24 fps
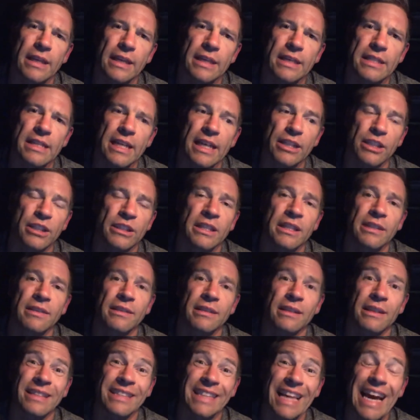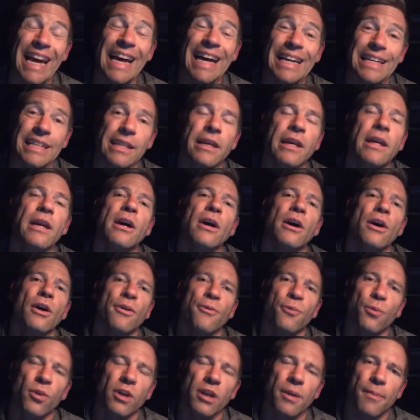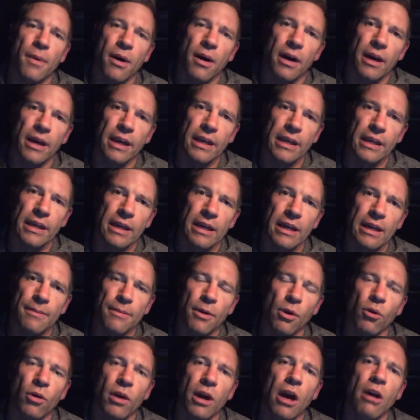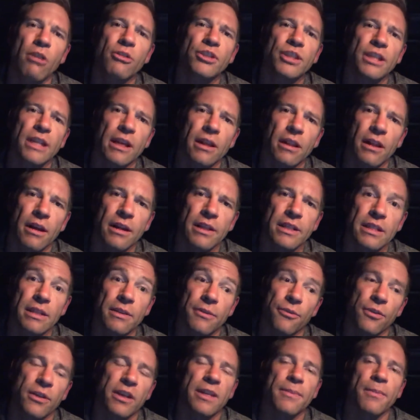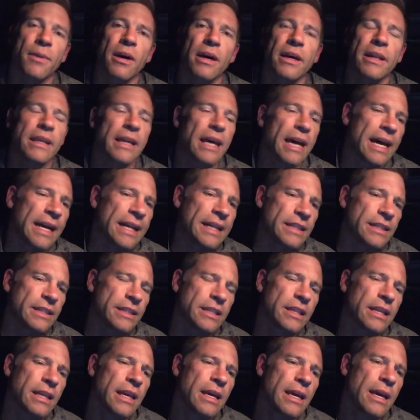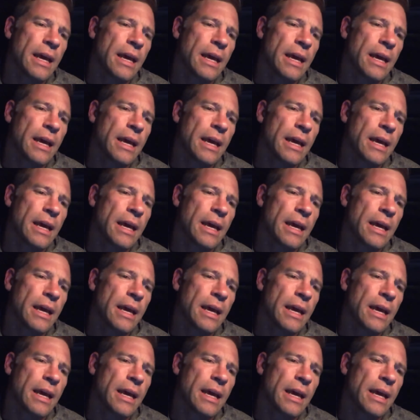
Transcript: He's actually the dad of one of my old coaching clients and a friend of mine. And